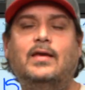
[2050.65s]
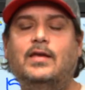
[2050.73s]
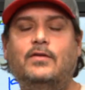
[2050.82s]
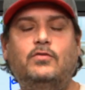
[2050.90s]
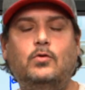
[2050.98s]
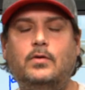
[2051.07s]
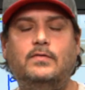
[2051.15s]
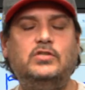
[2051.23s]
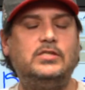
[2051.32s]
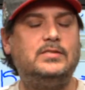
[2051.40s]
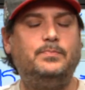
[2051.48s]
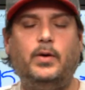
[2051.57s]
If you would have
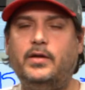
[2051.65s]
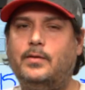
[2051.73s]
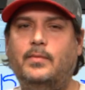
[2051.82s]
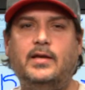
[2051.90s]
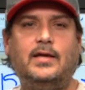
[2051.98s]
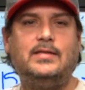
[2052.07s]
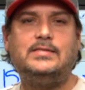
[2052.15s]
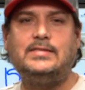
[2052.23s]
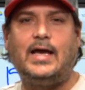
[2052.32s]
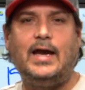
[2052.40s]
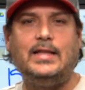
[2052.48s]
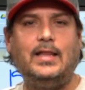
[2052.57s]
just put your money on the
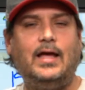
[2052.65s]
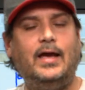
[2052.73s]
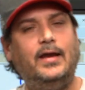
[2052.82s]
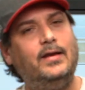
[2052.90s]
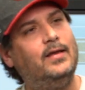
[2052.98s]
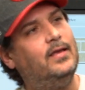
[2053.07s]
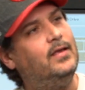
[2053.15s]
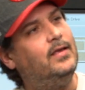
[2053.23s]
sideline